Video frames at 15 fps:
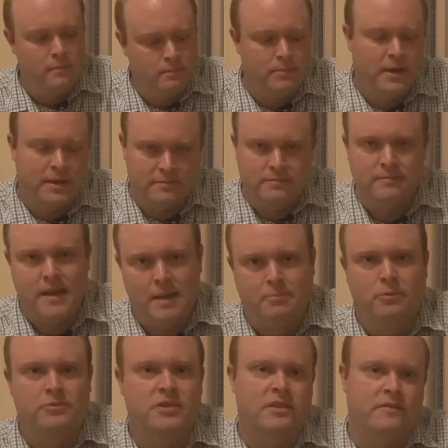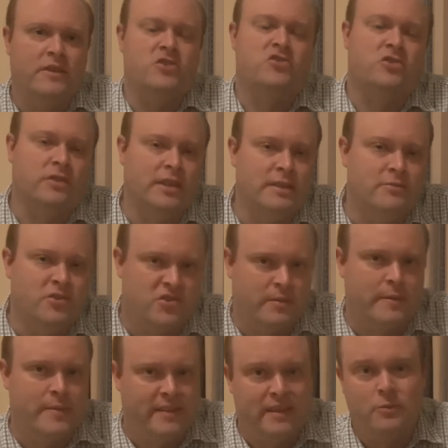But Apple did eventually do
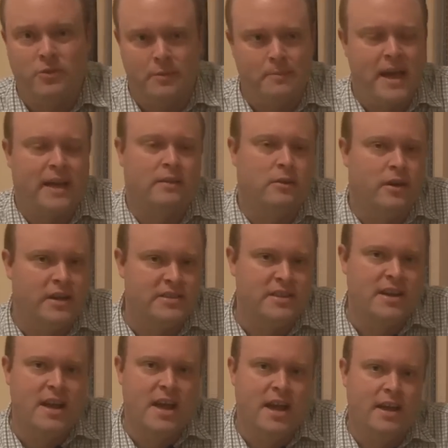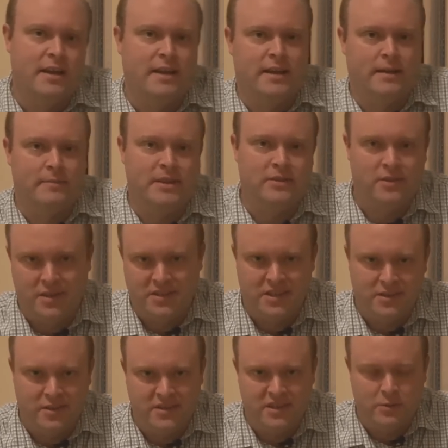something about that with a backlight um, in
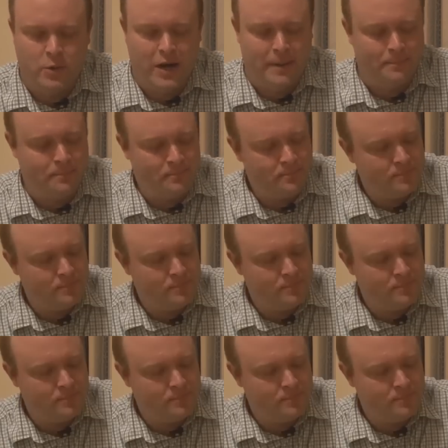1991.